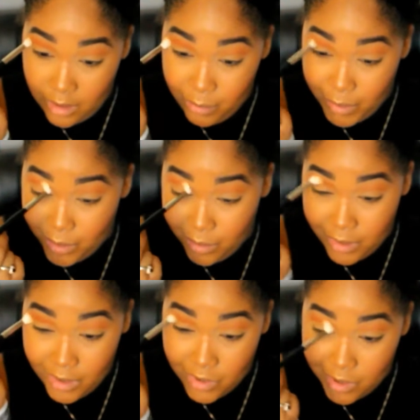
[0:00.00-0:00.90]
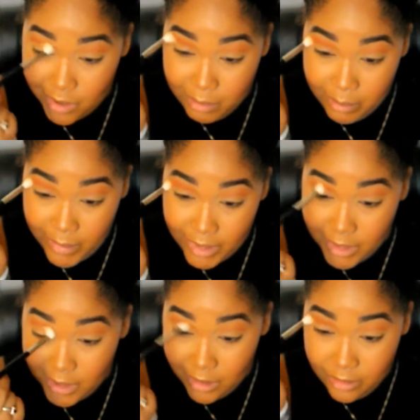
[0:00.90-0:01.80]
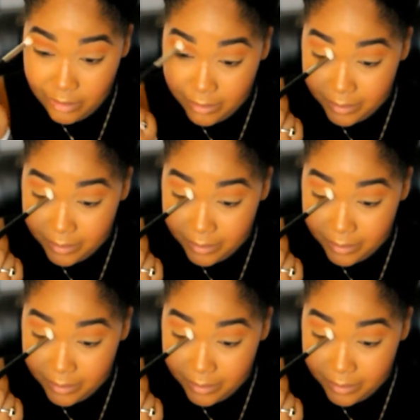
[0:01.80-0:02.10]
And we're doing it just messy.